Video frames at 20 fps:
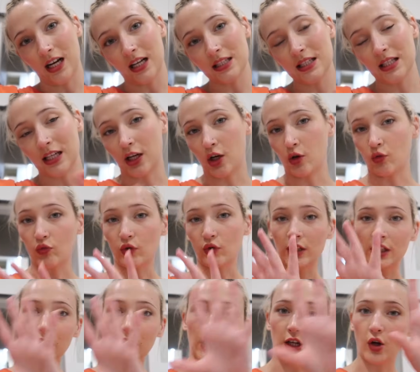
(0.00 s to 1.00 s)
It's like a
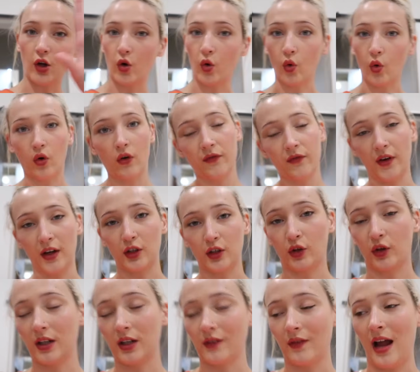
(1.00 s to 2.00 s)
really cool, fun,
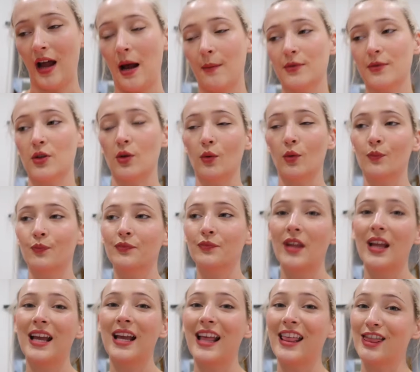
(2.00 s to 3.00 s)
creative app. So
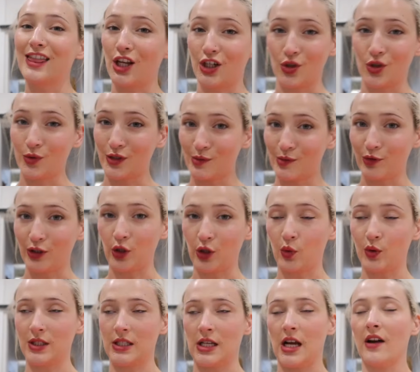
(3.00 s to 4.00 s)
they're doing some really
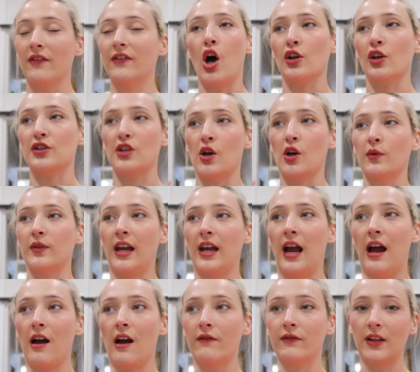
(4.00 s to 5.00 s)
cool stuff. Also, they
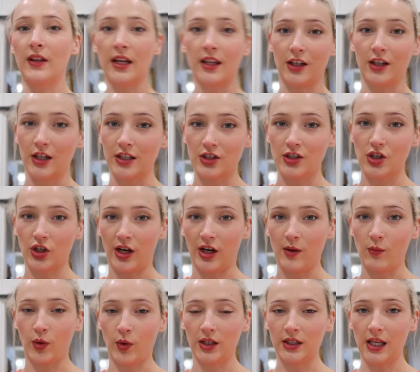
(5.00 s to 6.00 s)
have like their
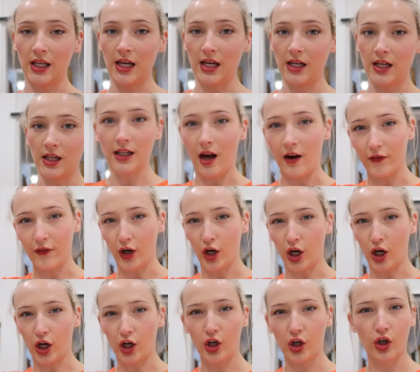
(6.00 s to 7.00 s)
Instagram where they
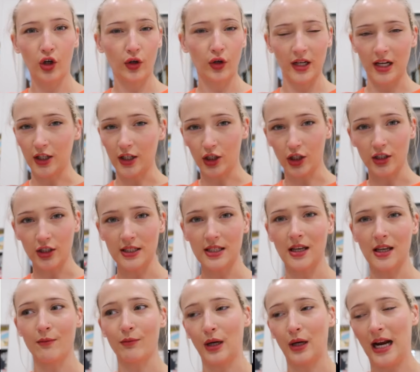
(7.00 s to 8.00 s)
cover creators
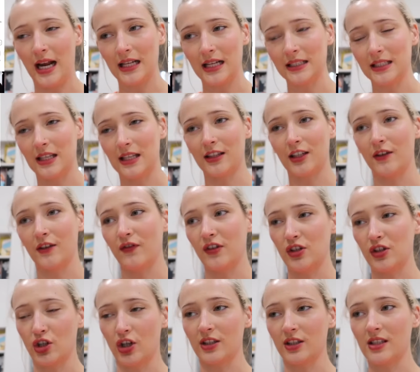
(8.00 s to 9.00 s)
and brands that they
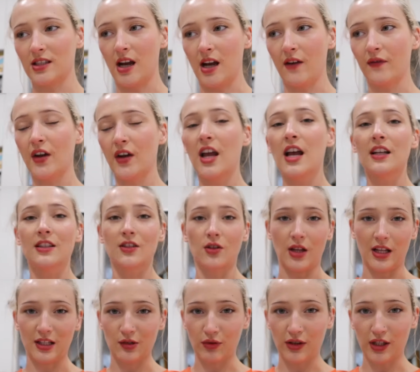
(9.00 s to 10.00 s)
feature and stuff. So
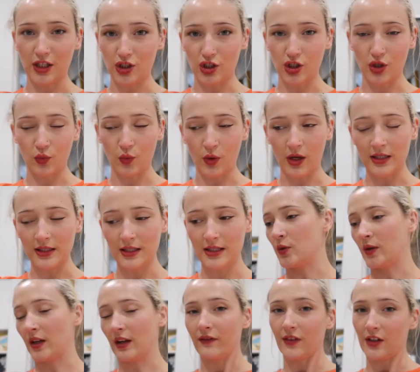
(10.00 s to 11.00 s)
that's what this shoot was,
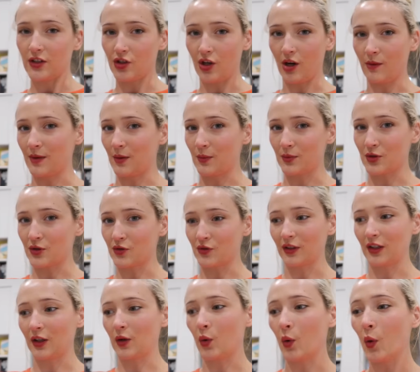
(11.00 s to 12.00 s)
doing a feature on me, which was
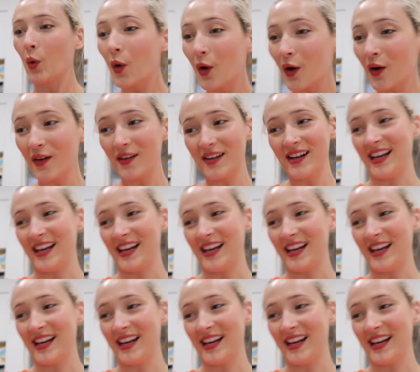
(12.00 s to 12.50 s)
really cool.